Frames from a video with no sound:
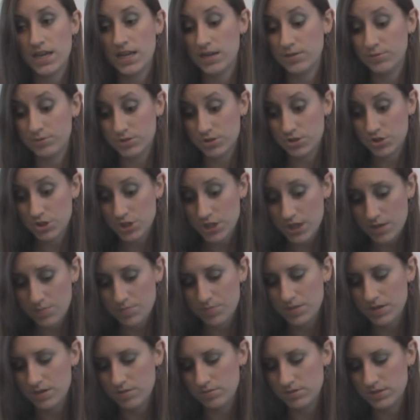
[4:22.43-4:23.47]
And it was
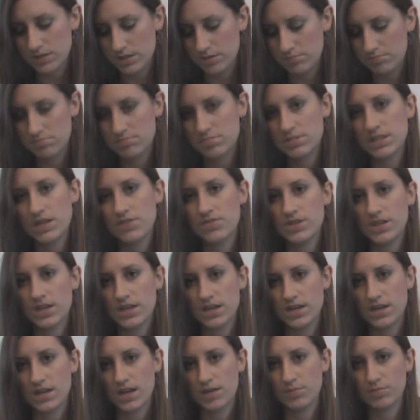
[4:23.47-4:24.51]
cheap. It was like
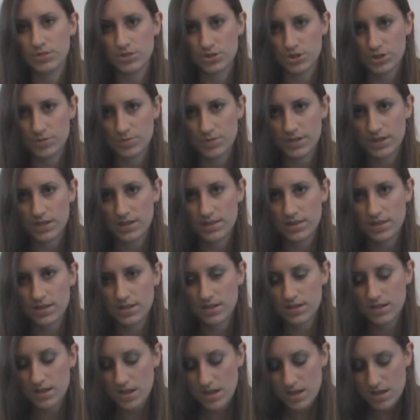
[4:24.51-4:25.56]
$7.99 plus shipping, I
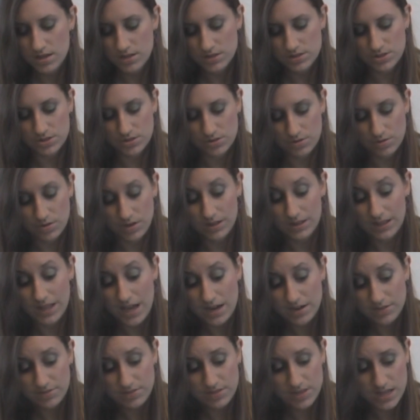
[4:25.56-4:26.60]
think. So a
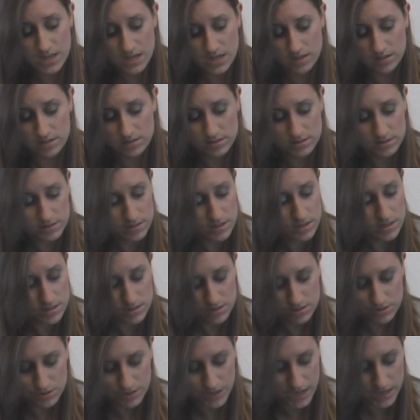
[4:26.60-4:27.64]
lot of things
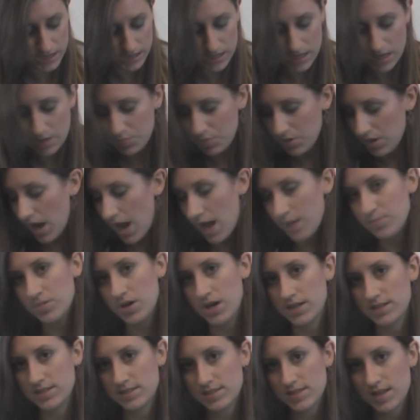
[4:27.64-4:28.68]
to kind of keep your
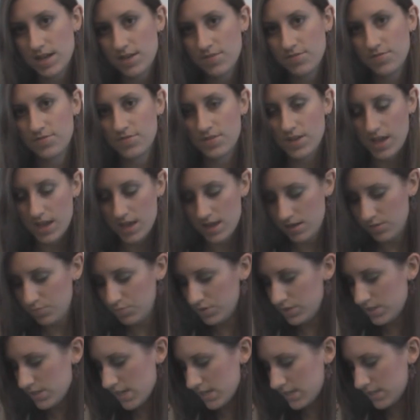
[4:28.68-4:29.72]
iPod safe and
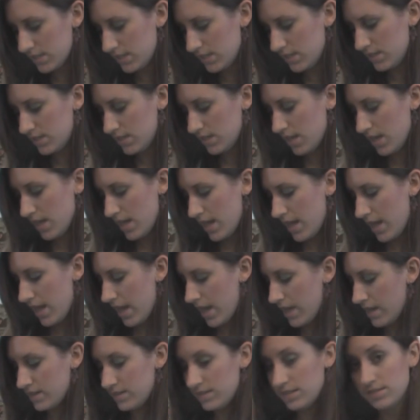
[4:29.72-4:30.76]
protected,
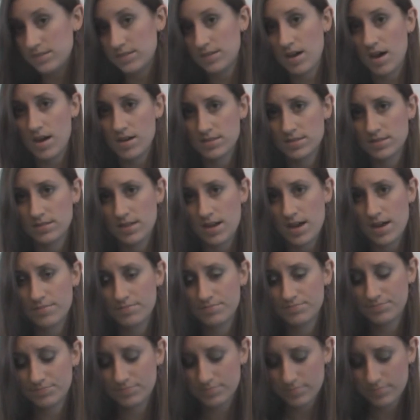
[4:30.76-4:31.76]
and it doesn't cost a lot.